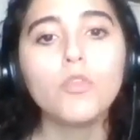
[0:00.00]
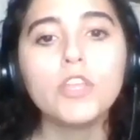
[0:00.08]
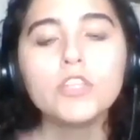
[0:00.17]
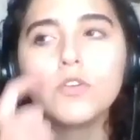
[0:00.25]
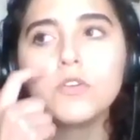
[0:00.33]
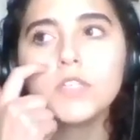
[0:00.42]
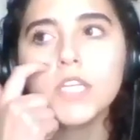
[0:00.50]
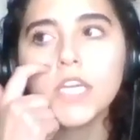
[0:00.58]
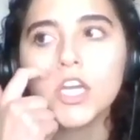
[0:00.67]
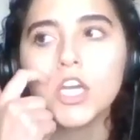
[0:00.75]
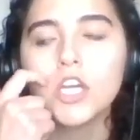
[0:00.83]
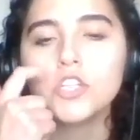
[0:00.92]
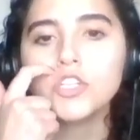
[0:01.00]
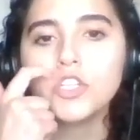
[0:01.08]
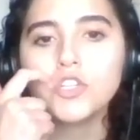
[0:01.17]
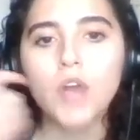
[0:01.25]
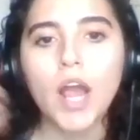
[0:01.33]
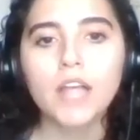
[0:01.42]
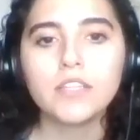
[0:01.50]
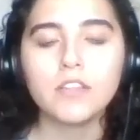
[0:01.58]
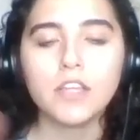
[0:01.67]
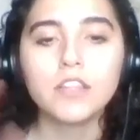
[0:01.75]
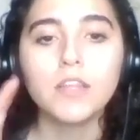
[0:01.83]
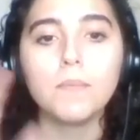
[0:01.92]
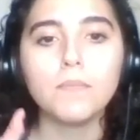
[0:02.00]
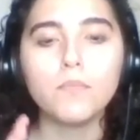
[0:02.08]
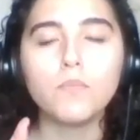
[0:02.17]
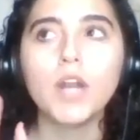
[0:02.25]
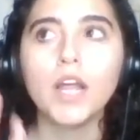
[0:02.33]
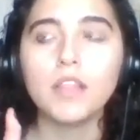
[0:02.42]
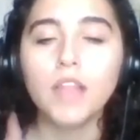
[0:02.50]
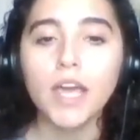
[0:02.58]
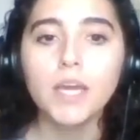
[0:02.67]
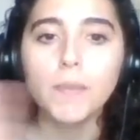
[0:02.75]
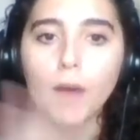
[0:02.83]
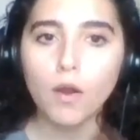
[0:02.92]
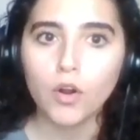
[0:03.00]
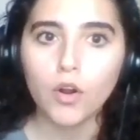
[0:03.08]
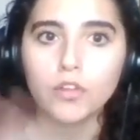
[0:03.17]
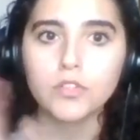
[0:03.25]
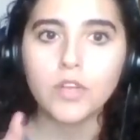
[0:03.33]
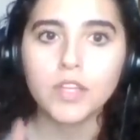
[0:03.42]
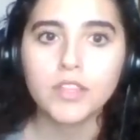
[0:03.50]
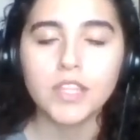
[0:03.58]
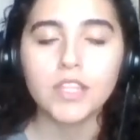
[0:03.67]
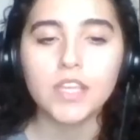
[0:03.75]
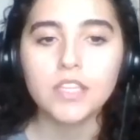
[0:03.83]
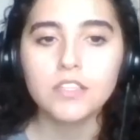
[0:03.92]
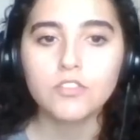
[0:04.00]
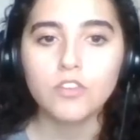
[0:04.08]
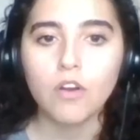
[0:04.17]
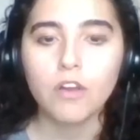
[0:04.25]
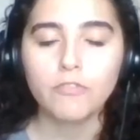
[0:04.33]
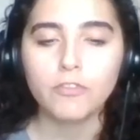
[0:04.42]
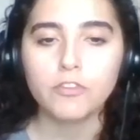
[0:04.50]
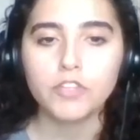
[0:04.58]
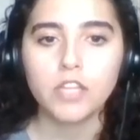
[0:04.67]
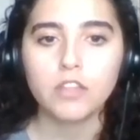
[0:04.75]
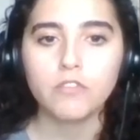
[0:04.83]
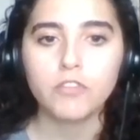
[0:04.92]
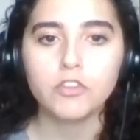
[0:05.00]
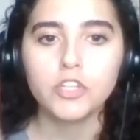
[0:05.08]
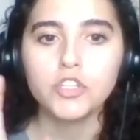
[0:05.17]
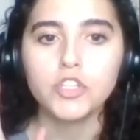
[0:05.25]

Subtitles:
this girl's like she's attracted. Like the what I like about her is like this star for Jane the Virgin.